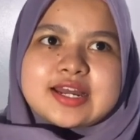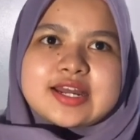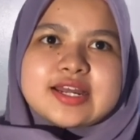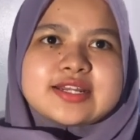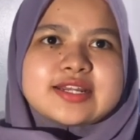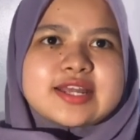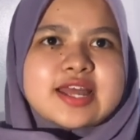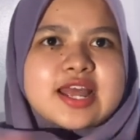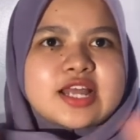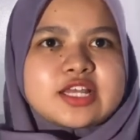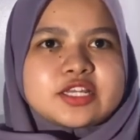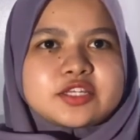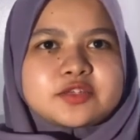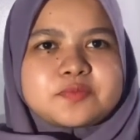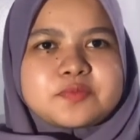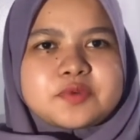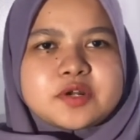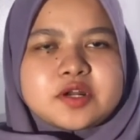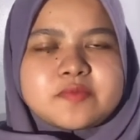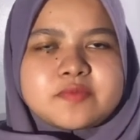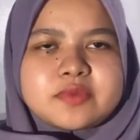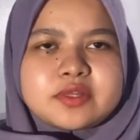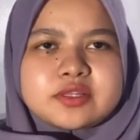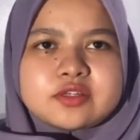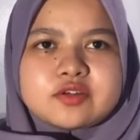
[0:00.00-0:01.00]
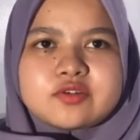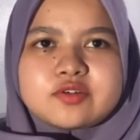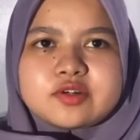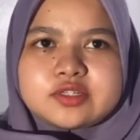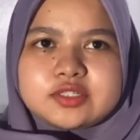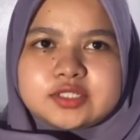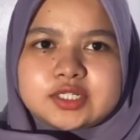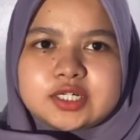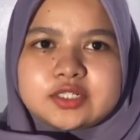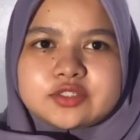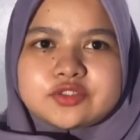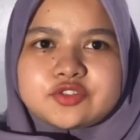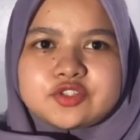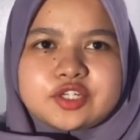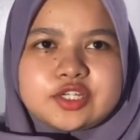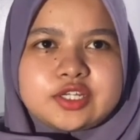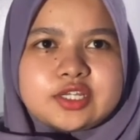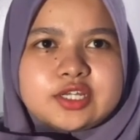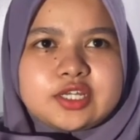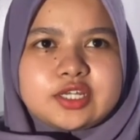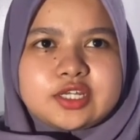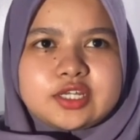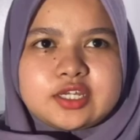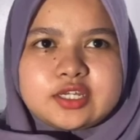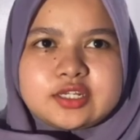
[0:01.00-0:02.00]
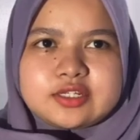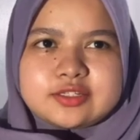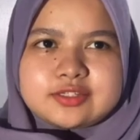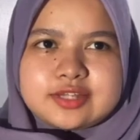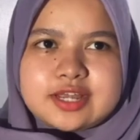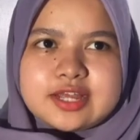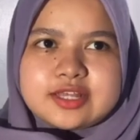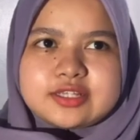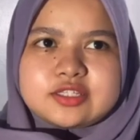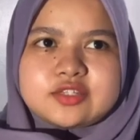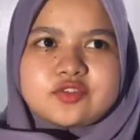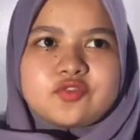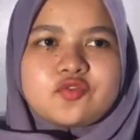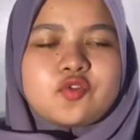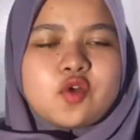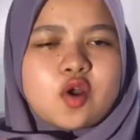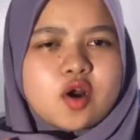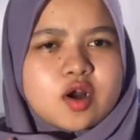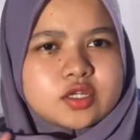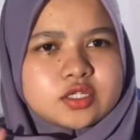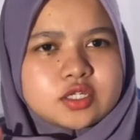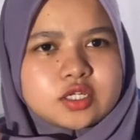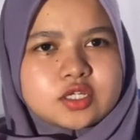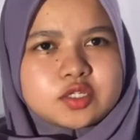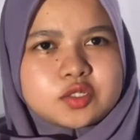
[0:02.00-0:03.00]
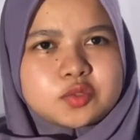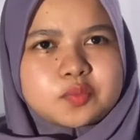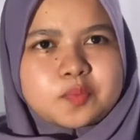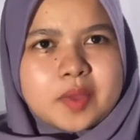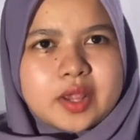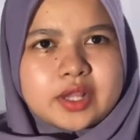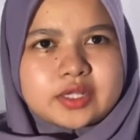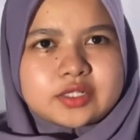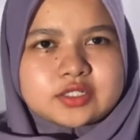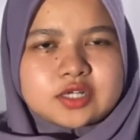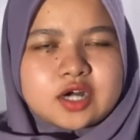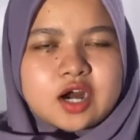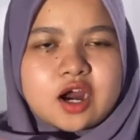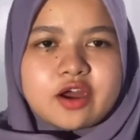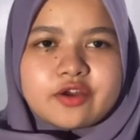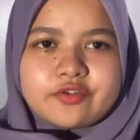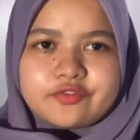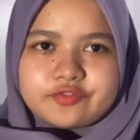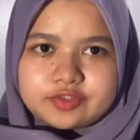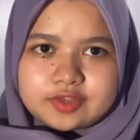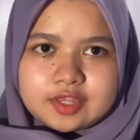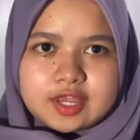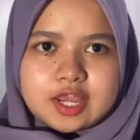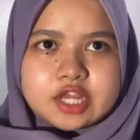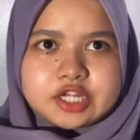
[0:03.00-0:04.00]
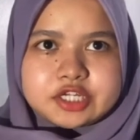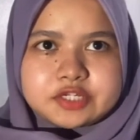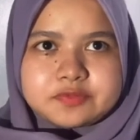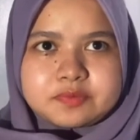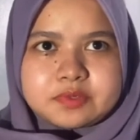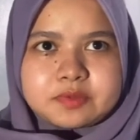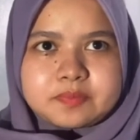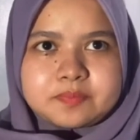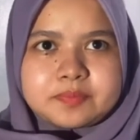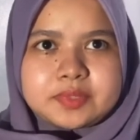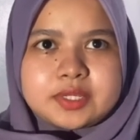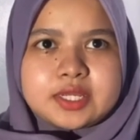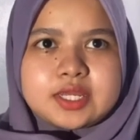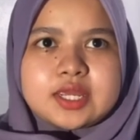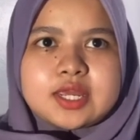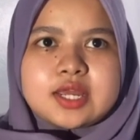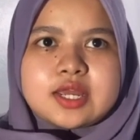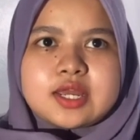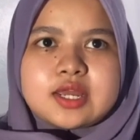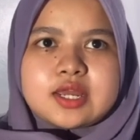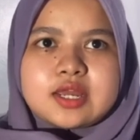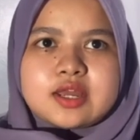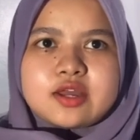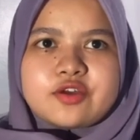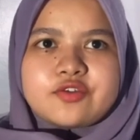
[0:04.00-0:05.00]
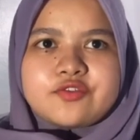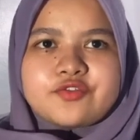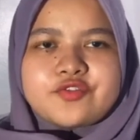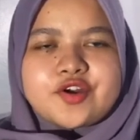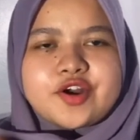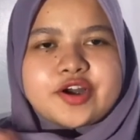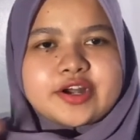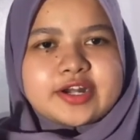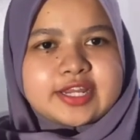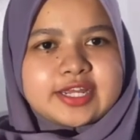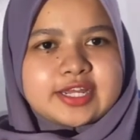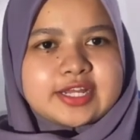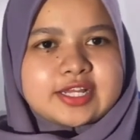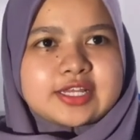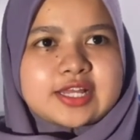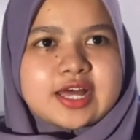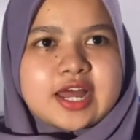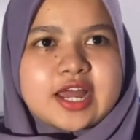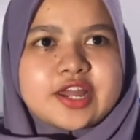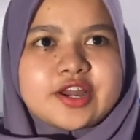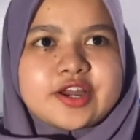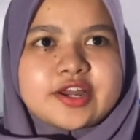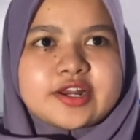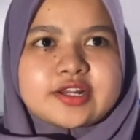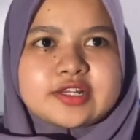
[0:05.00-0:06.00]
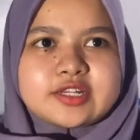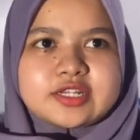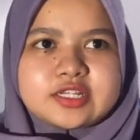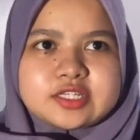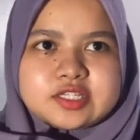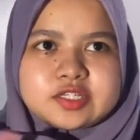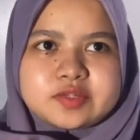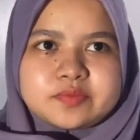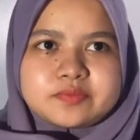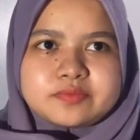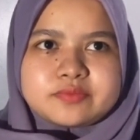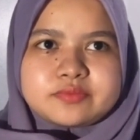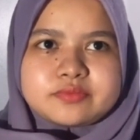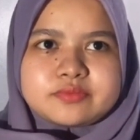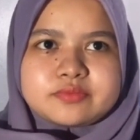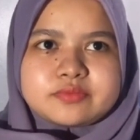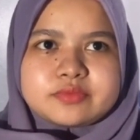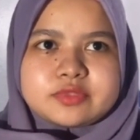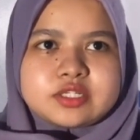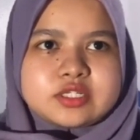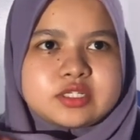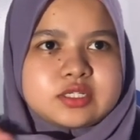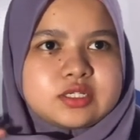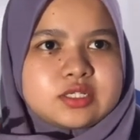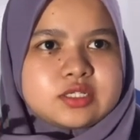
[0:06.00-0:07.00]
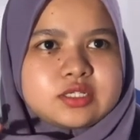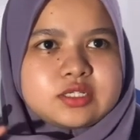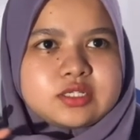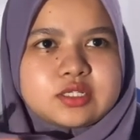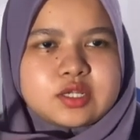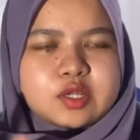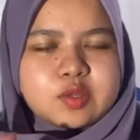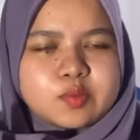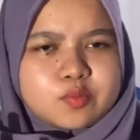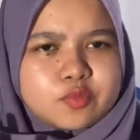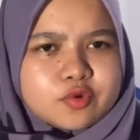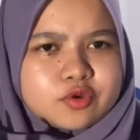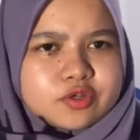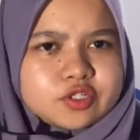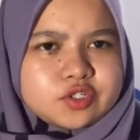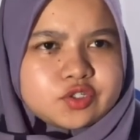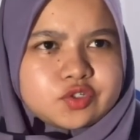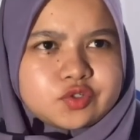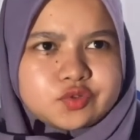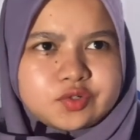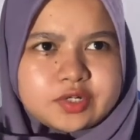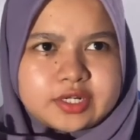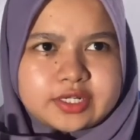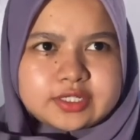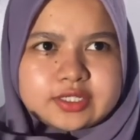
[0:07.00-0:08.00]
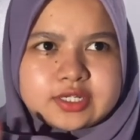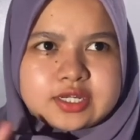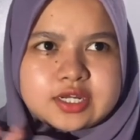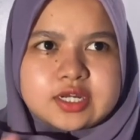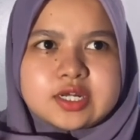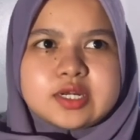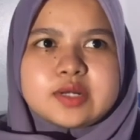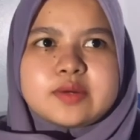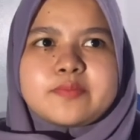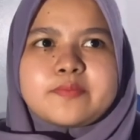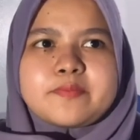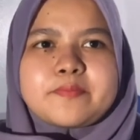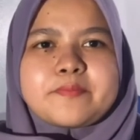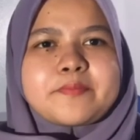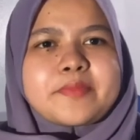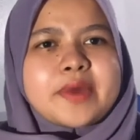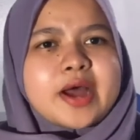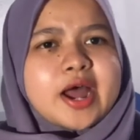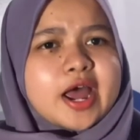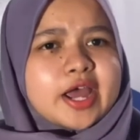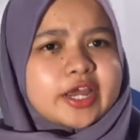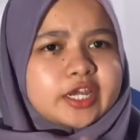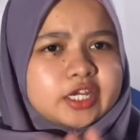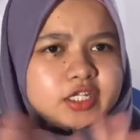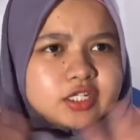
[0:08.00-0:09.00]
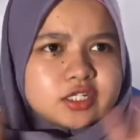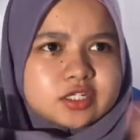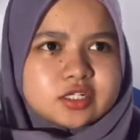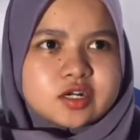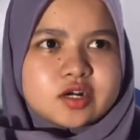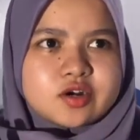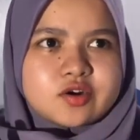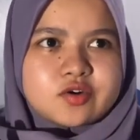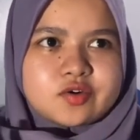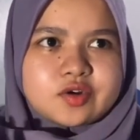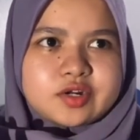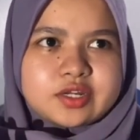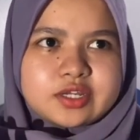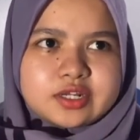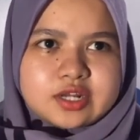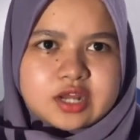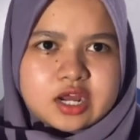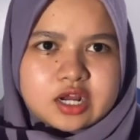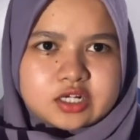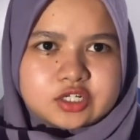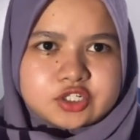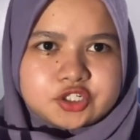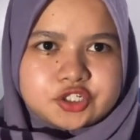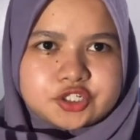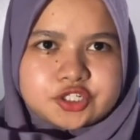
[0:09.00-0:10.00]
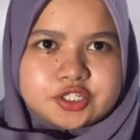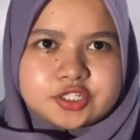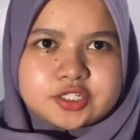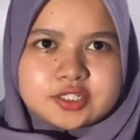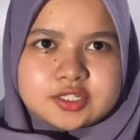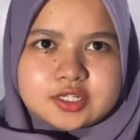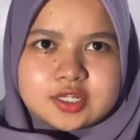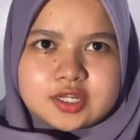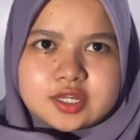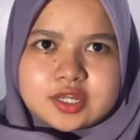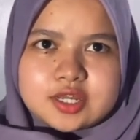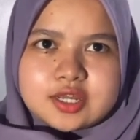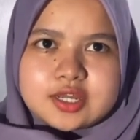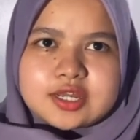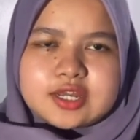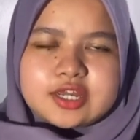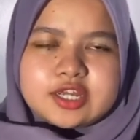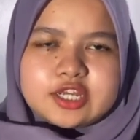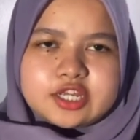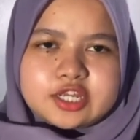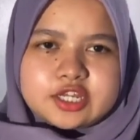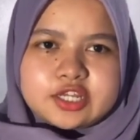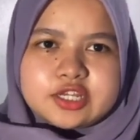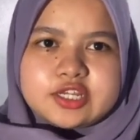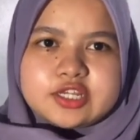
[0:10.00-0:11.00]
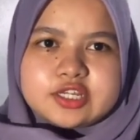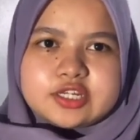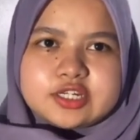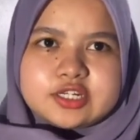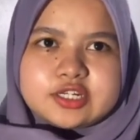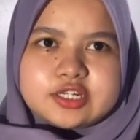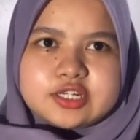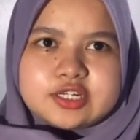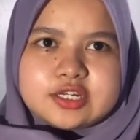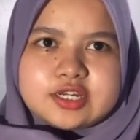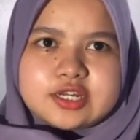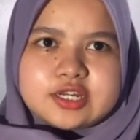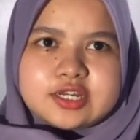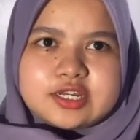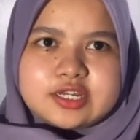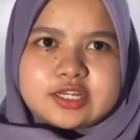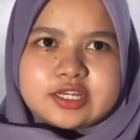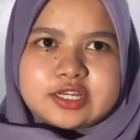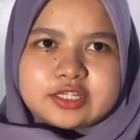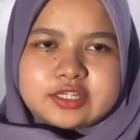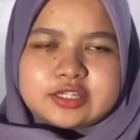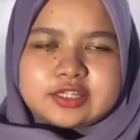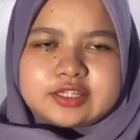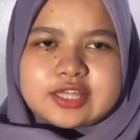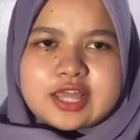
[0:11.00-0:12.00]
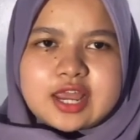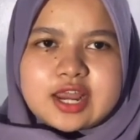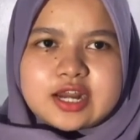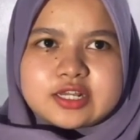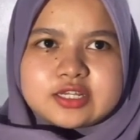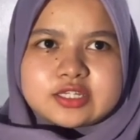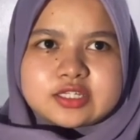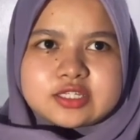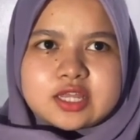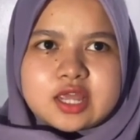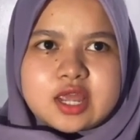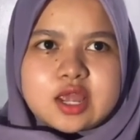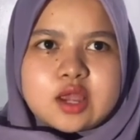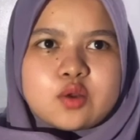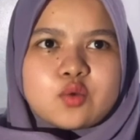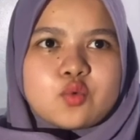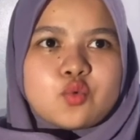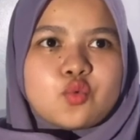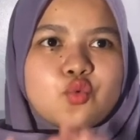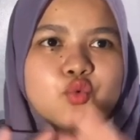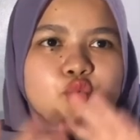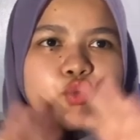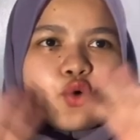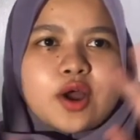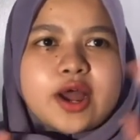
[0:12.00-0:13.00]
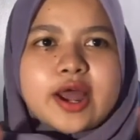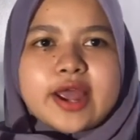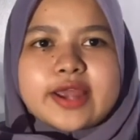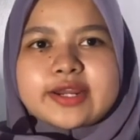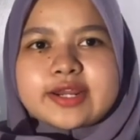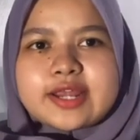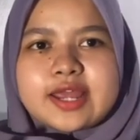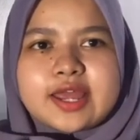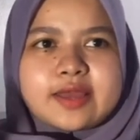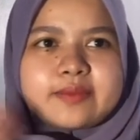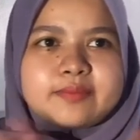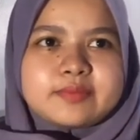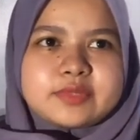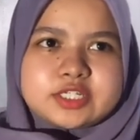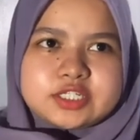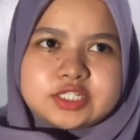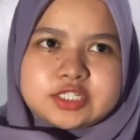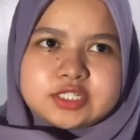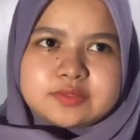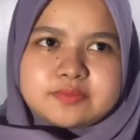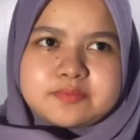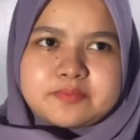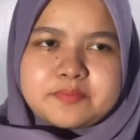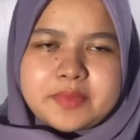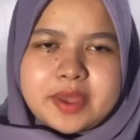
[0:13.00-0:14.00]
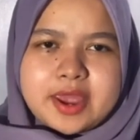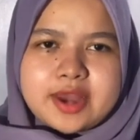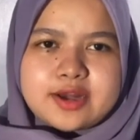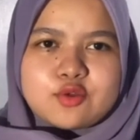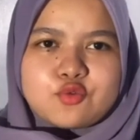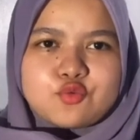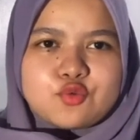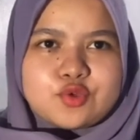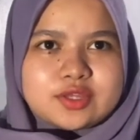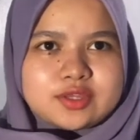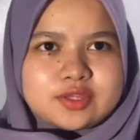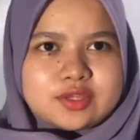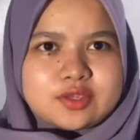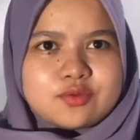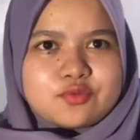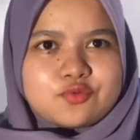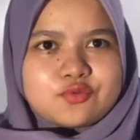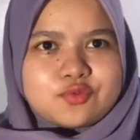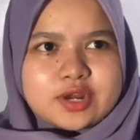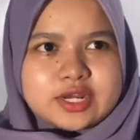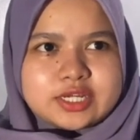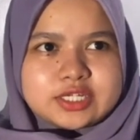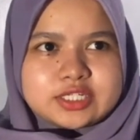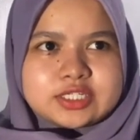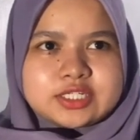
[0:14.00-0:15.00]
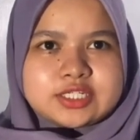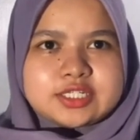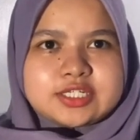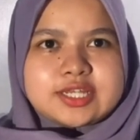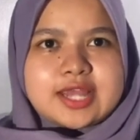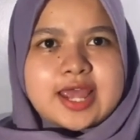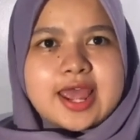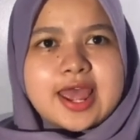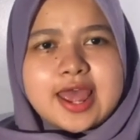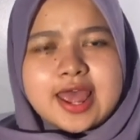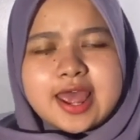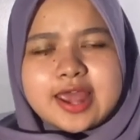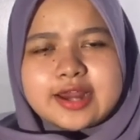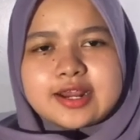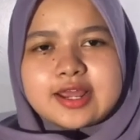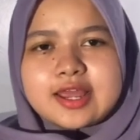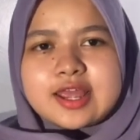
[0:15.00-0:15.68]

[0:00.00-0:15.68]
The experimental results indicate that the fluorescence spectra of THPP for nickel ion demonstrate a minor reduction in the intense and wide emission band within range at